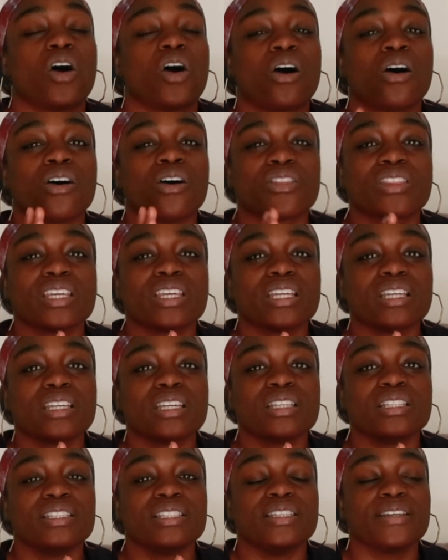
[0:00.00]
all
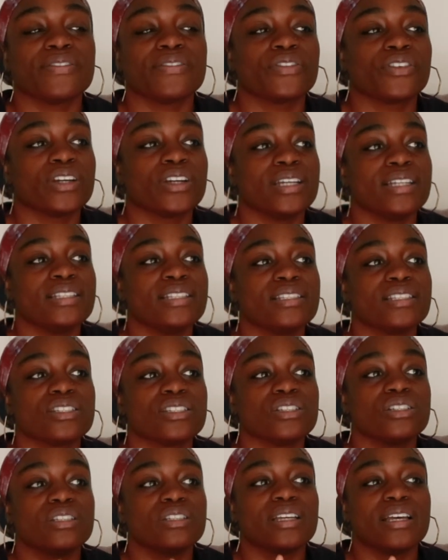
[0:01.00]
the different
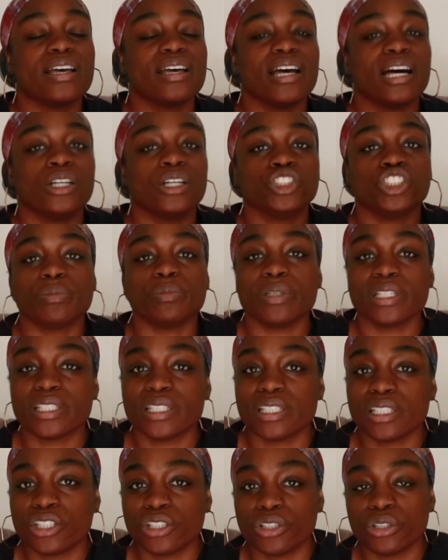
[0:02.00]

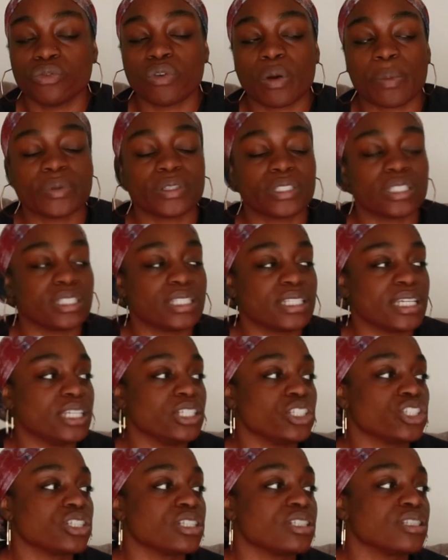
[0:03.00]
LGBTQ
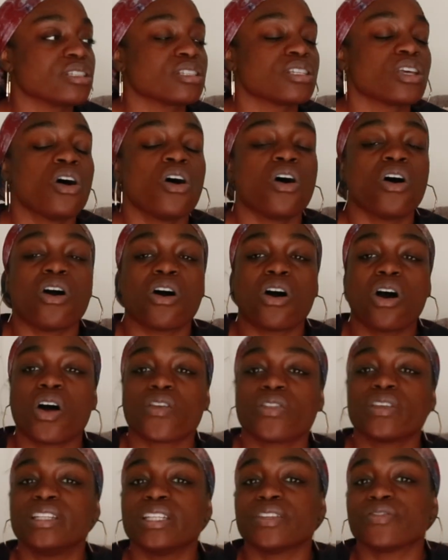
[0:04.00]
representations,
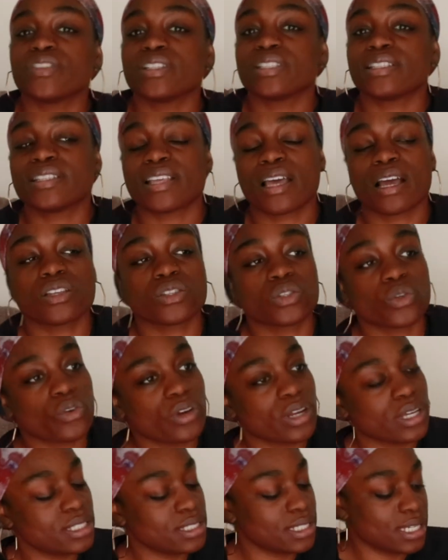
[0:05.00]
all the different sex
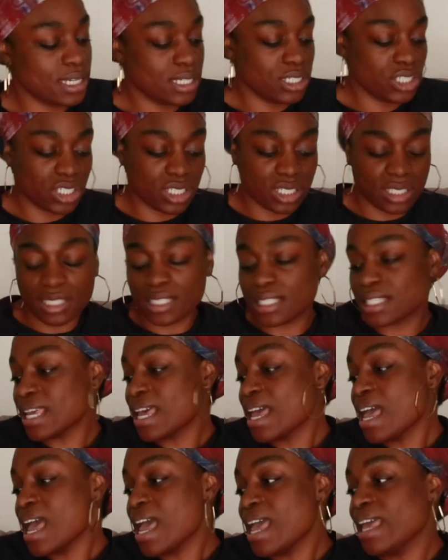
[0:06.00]
orientations,
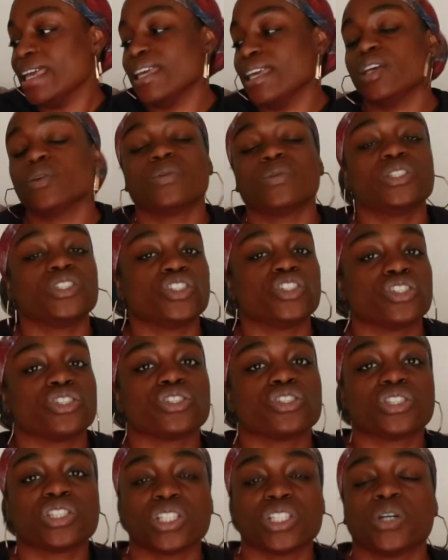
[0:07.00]
it was
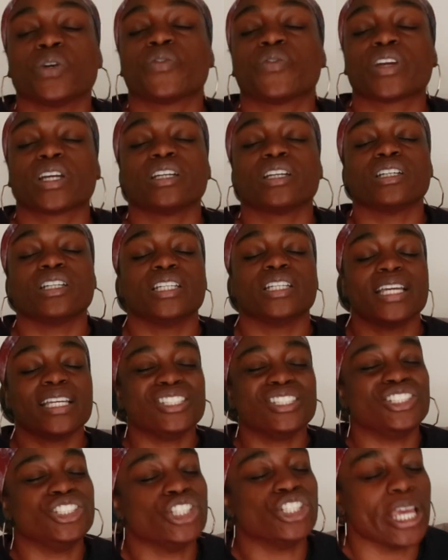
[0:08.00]
just so freaking good.
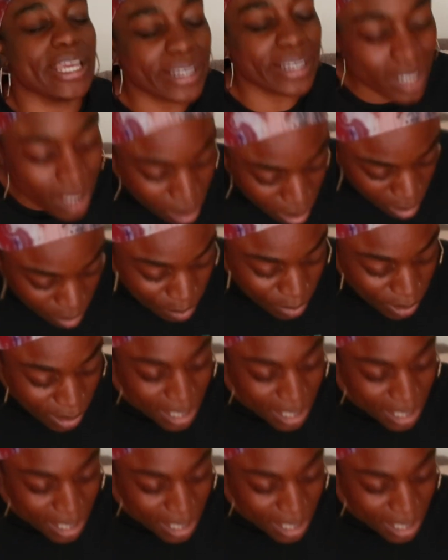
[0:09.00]
And Jacob,